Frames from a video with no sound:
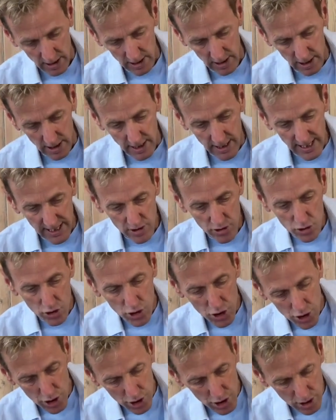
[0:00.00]
an
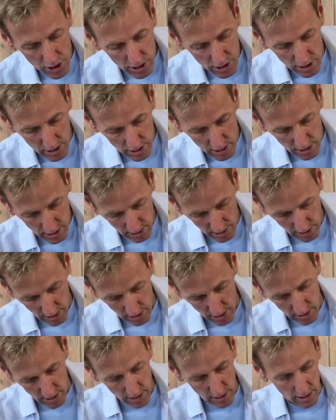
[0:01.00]
inch
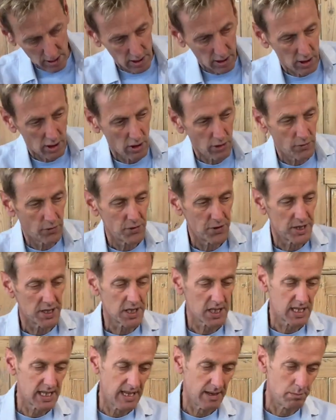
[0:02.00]
off the
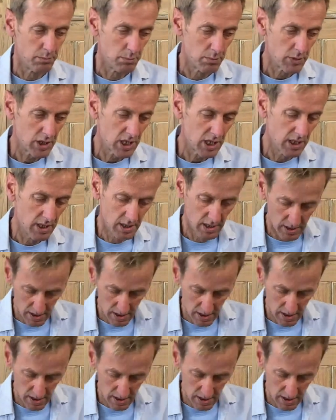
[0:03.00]
stems,